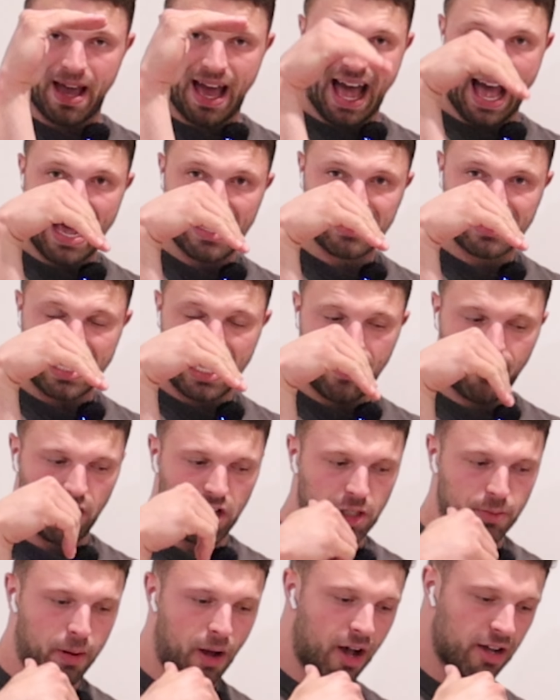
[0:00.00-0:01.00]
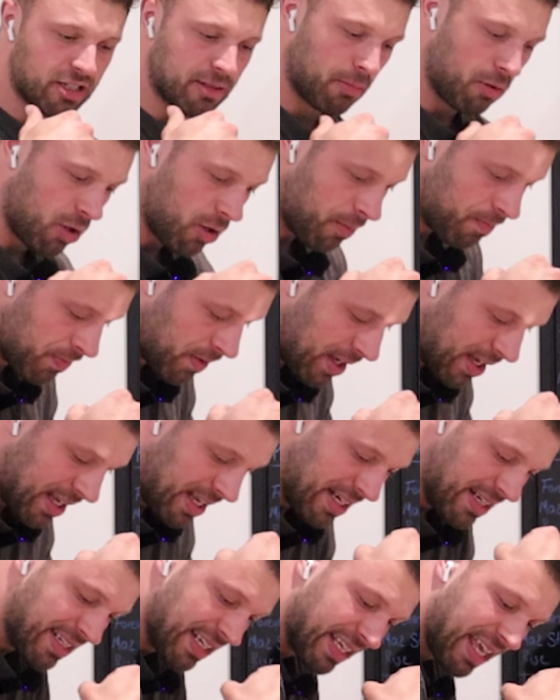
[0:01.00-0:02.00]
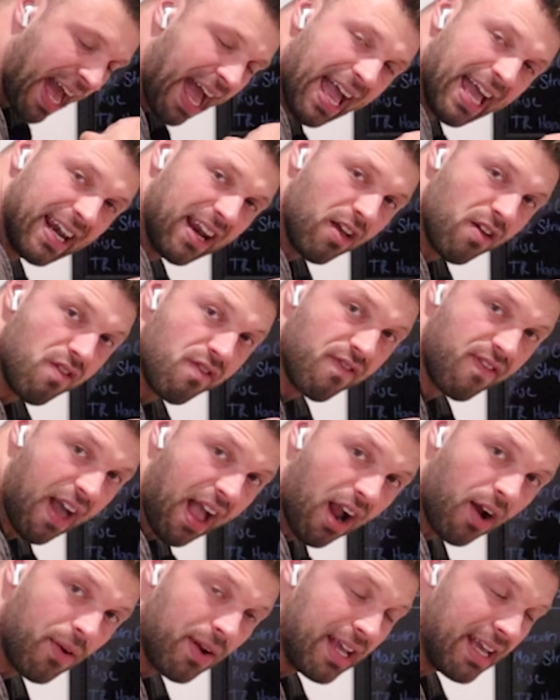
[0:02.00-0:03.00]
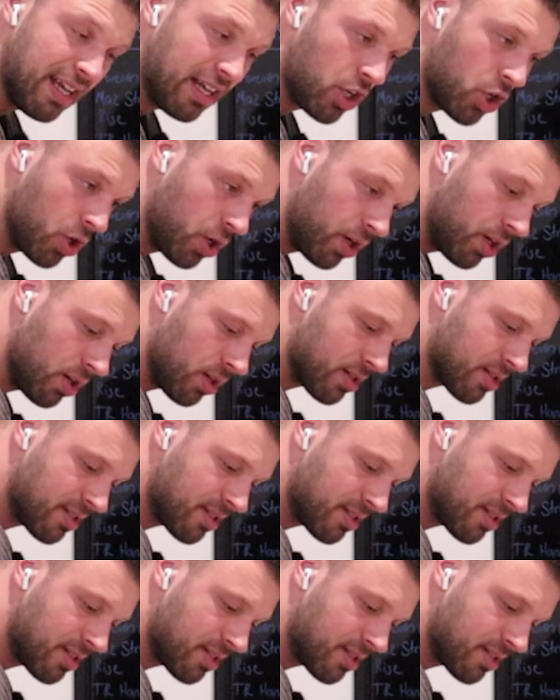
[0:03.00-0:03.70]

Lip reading: it as even as possible, to get in a very good